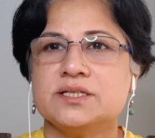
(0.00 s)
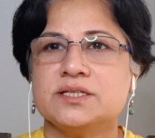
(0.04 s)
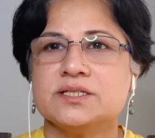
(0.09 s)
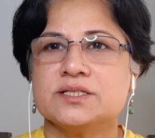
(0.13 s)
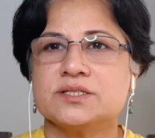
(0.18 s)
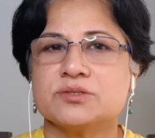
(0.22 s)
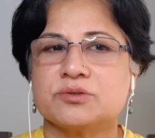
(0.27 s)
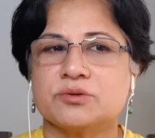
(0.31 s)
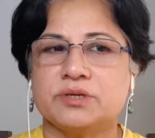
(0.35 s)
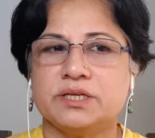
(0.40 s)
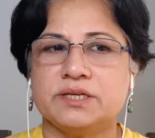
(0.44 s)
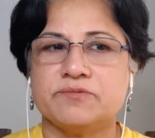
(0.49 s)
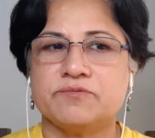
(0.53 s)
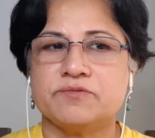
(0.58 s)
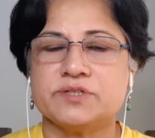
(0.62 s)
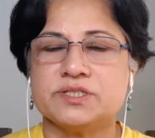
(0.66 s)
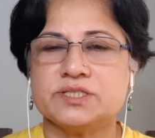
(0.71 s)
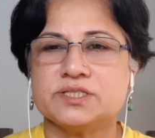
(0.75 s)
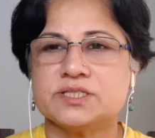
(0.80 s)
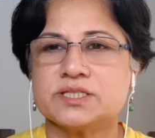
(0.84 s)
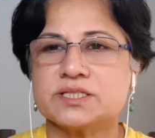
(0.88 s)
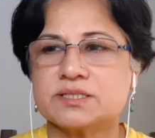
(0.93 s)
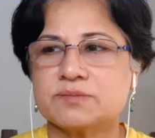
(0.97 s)
So if it
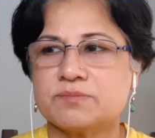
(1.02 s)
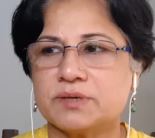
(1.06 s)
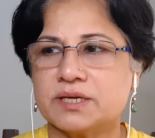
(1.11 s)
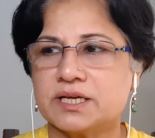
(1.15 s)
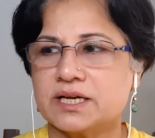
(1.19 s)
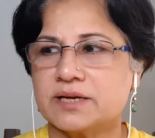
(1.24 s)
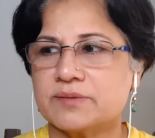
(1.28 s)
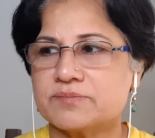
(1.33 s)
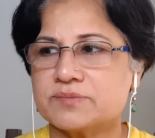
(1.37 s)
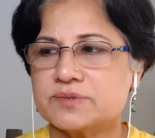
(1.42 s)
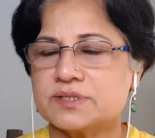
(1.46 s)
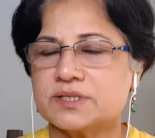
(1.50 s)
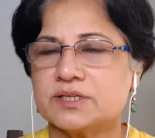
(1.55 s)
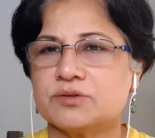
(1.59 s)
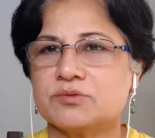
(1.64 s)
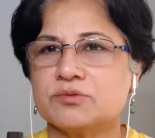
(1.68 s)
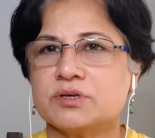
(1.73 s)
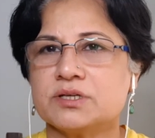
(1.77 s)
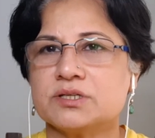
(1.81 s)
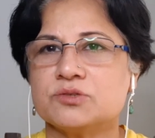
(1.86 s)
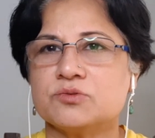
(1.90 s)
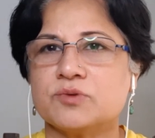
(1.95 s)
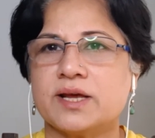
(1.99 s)
just becomes, a
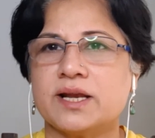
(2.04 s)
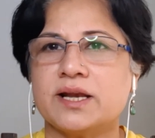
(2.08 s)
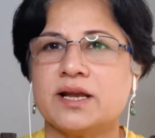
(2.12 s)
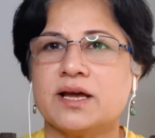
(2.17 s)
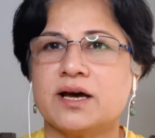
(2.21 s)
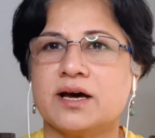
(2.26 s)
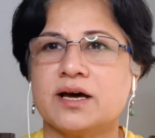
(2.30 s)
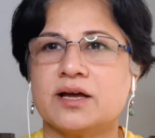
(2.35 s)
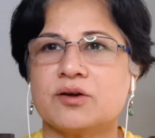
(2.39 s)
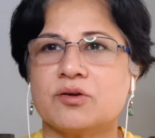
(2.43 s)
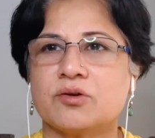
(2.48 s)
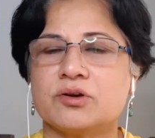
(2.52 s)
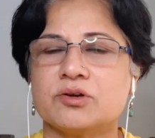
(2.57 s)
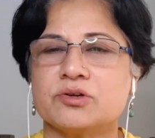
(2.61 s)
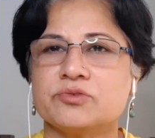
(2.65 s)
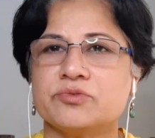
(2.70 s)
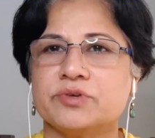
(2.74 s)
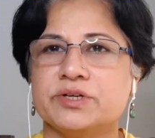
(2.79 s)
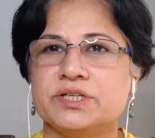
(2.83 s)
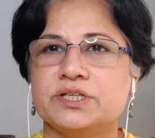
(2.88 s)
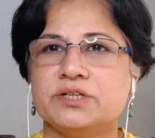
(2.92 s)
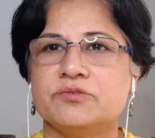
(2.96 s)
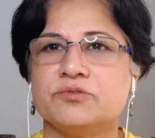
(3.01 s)
12-hour or a
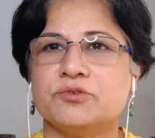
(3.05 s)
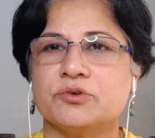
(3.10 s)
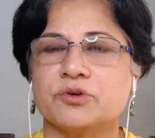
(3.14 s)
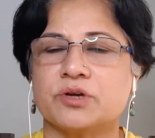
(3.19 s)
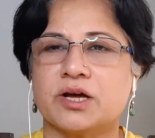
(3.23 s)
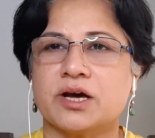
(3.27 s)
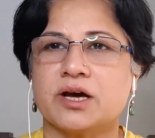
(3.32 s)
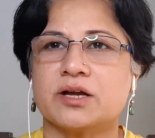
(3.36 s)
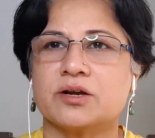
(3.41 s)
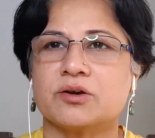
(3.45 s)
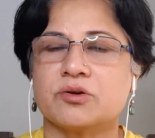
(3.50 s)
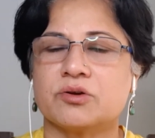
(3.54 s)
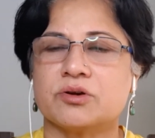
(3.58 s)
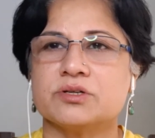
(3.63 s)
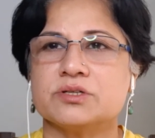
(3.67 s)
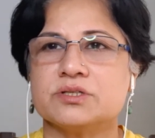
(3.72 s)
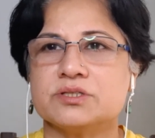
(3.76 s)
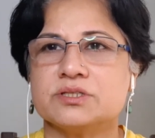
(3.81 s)
24-hour or a